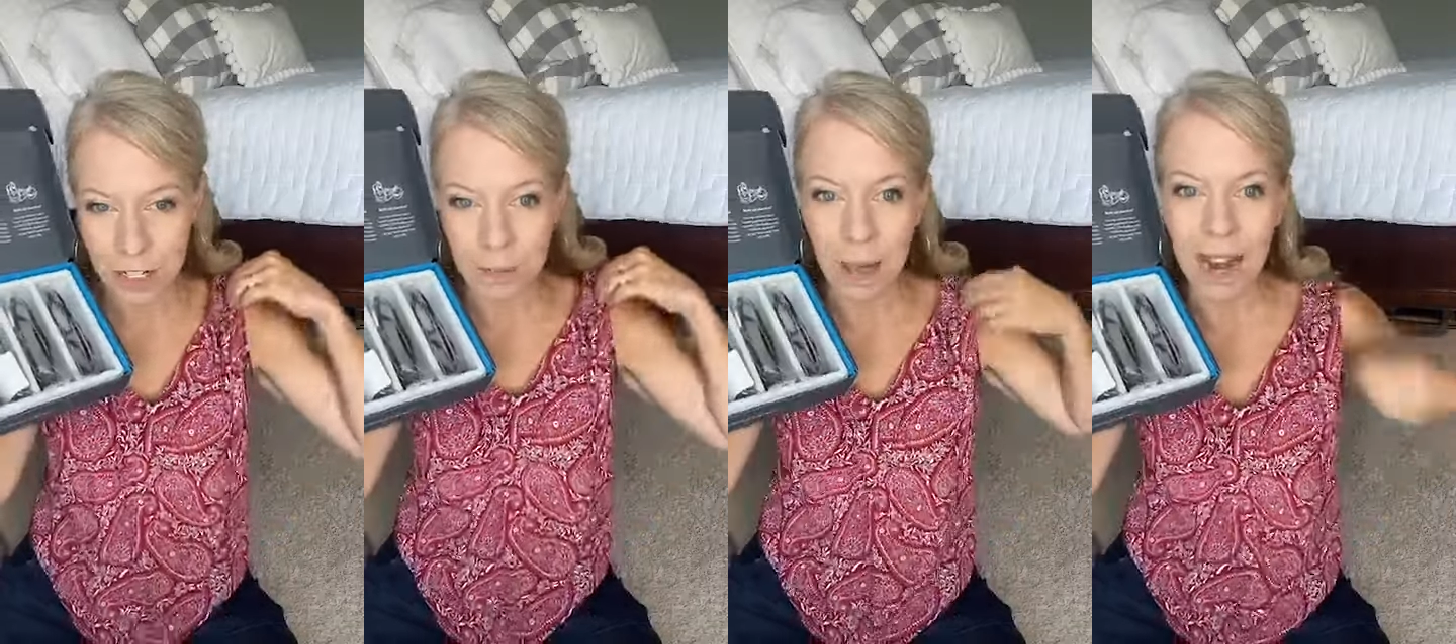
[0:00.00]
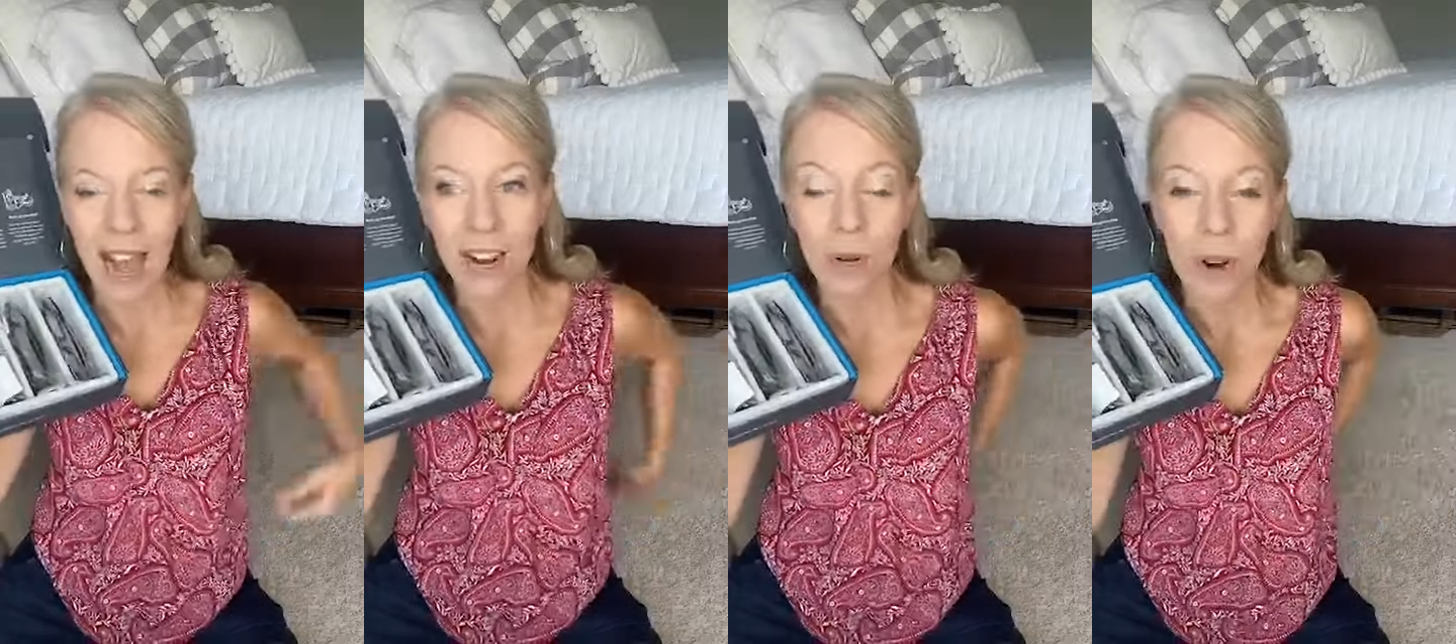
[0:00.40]
but I
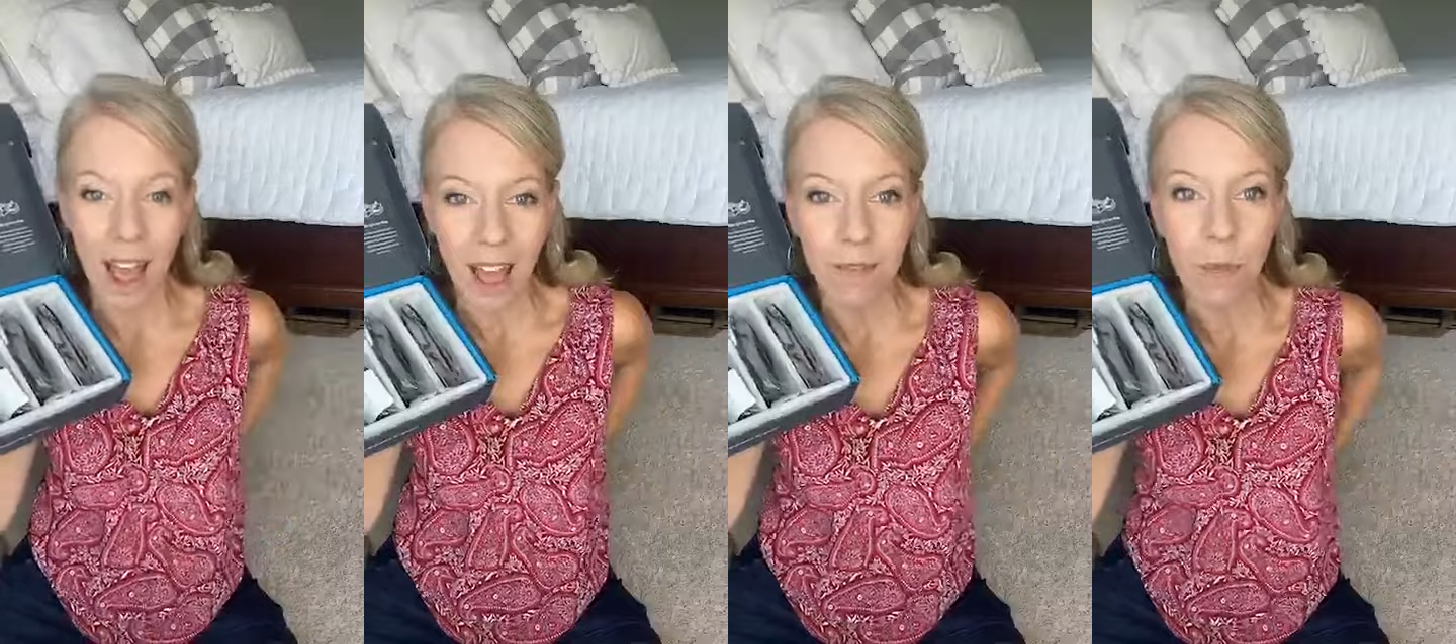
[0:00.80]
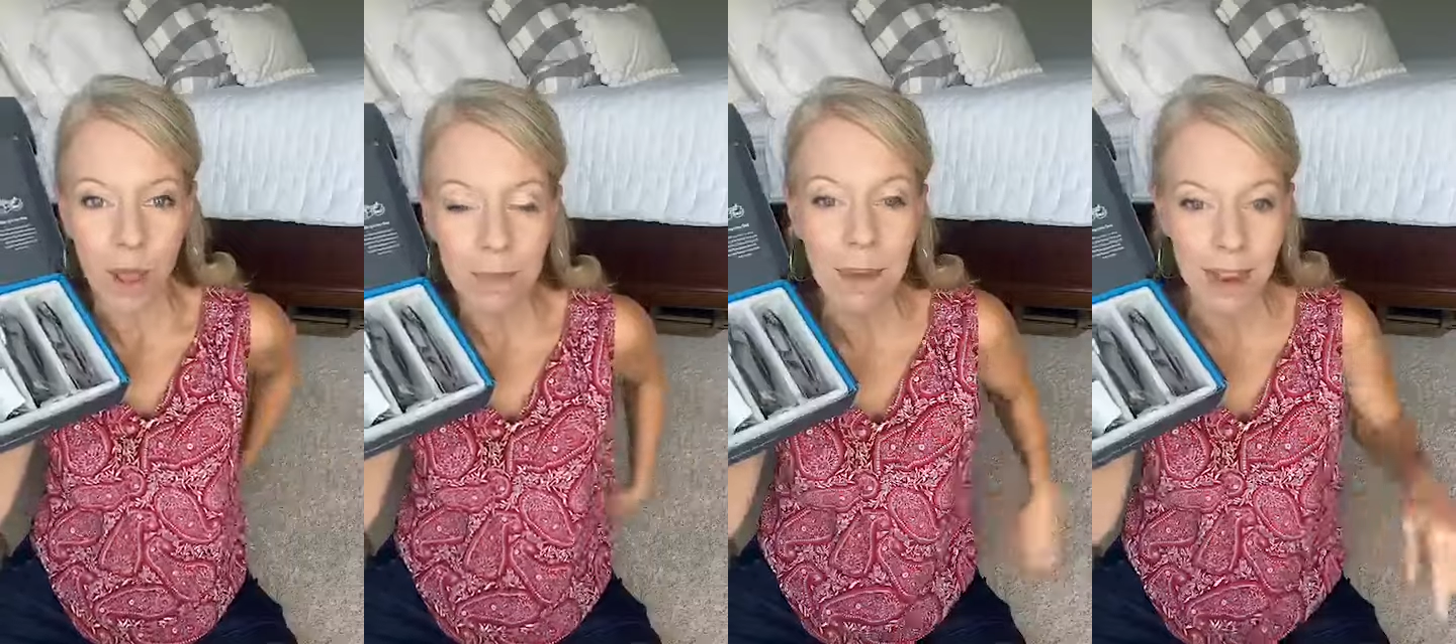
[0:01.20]
have
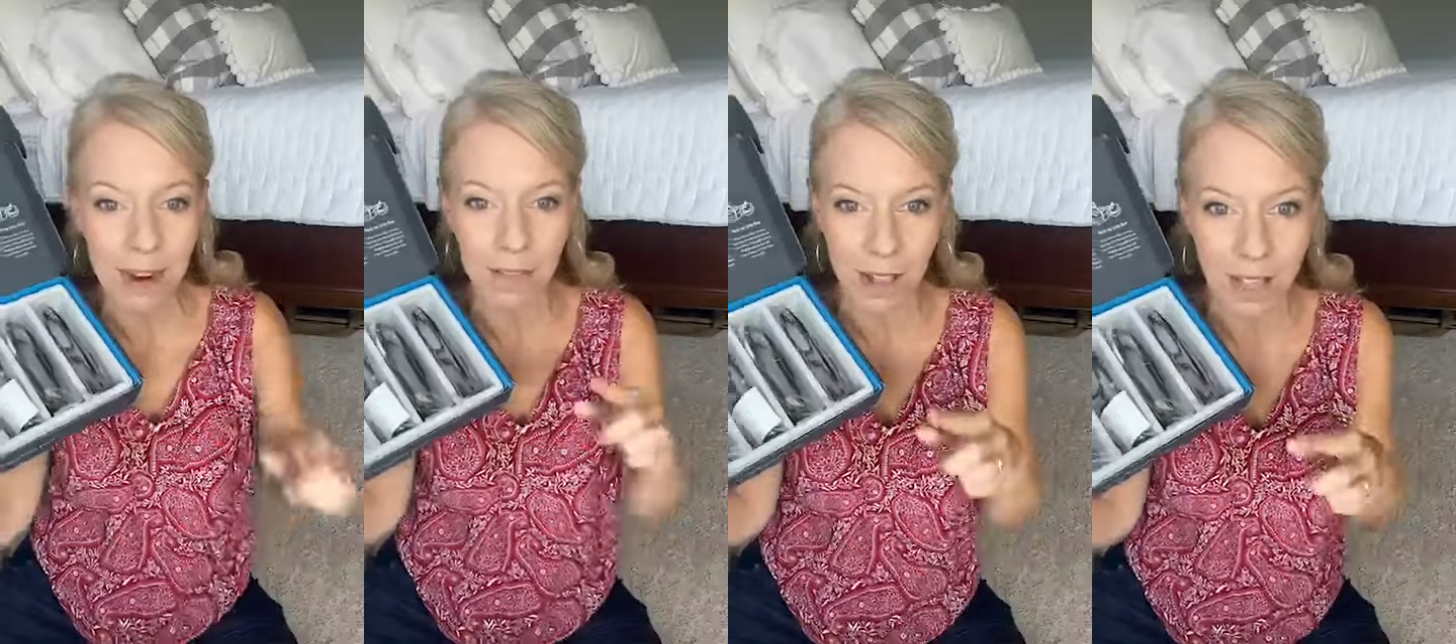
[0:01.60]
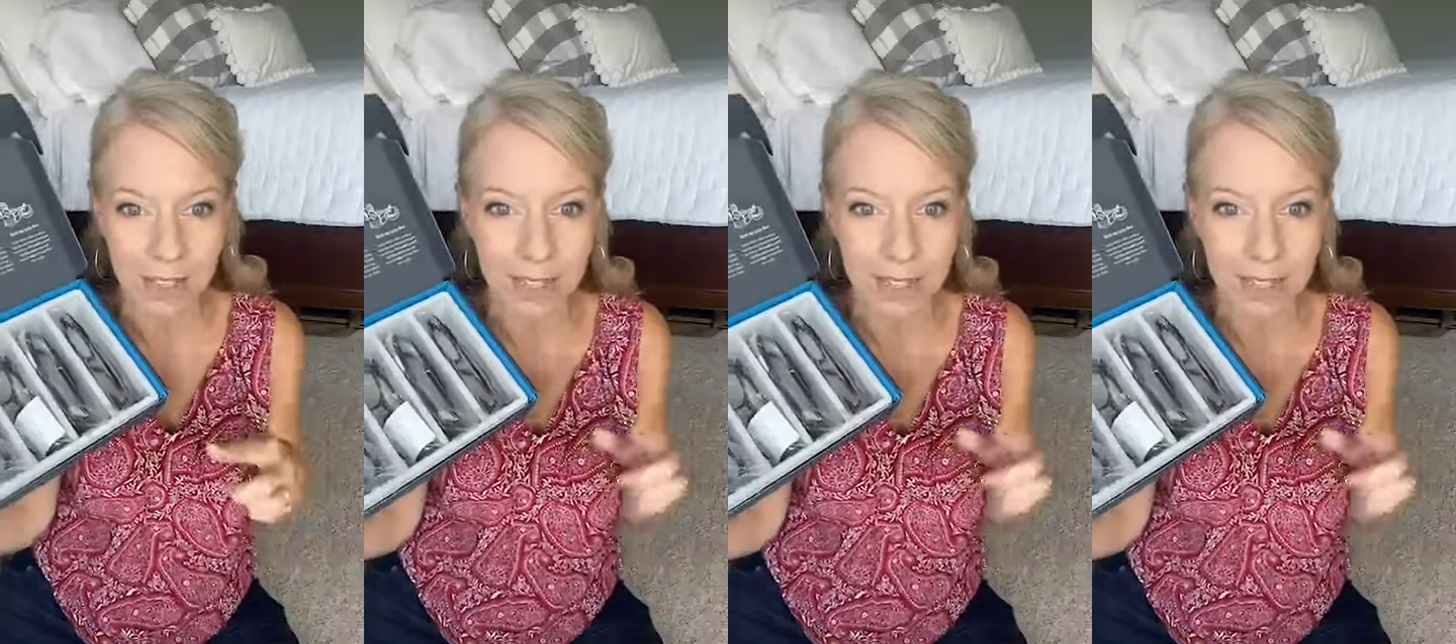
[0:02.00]
one pair of glasses.